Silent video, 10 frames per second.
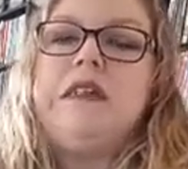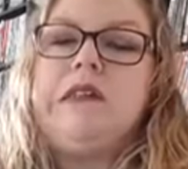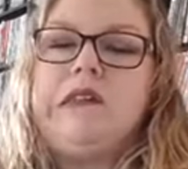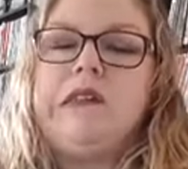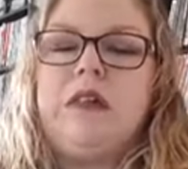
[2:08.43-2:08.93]

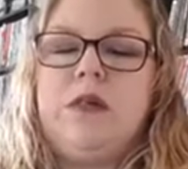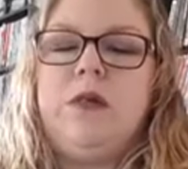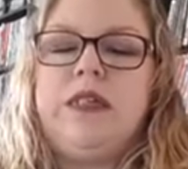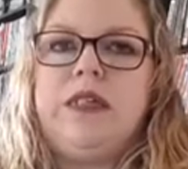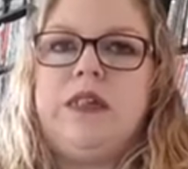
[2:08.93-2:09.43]
Not
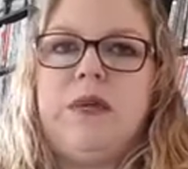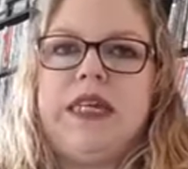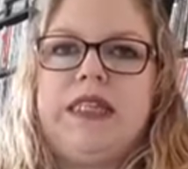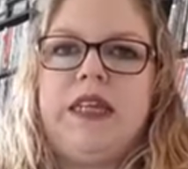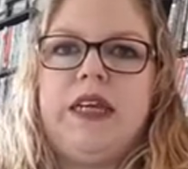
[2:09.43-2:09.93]
always the
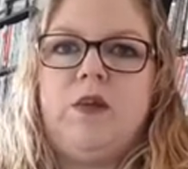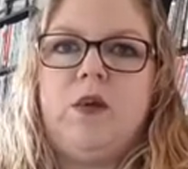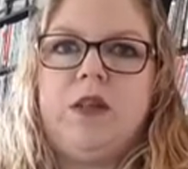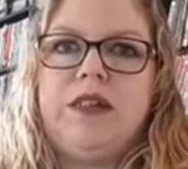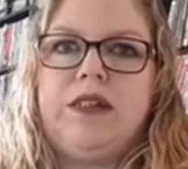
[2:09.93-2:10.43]
best thing,
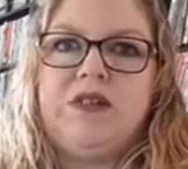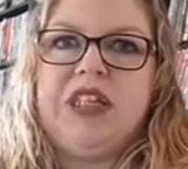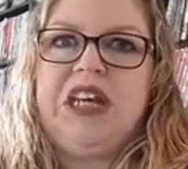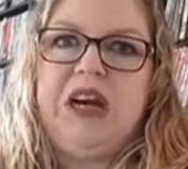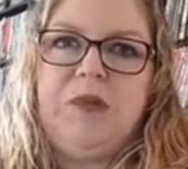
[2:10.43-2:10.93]
nor does it
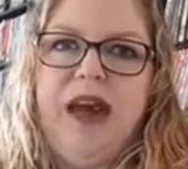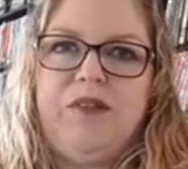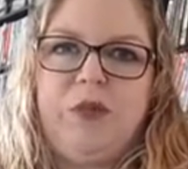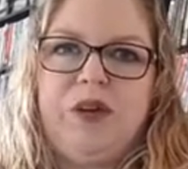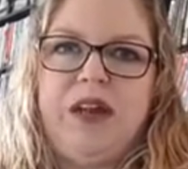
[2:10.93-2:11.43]
really help
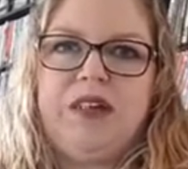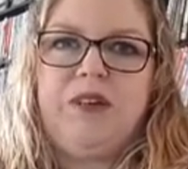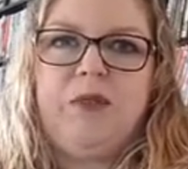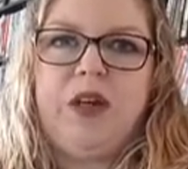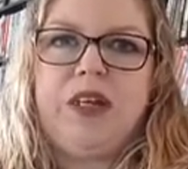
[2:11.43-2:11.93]
have a
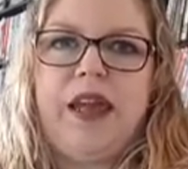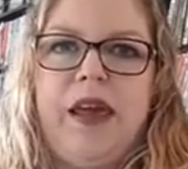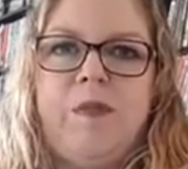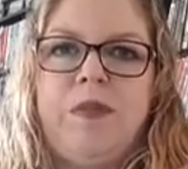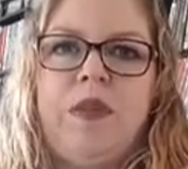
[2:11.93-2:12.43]
productive work
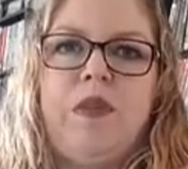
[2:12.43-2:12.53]
day,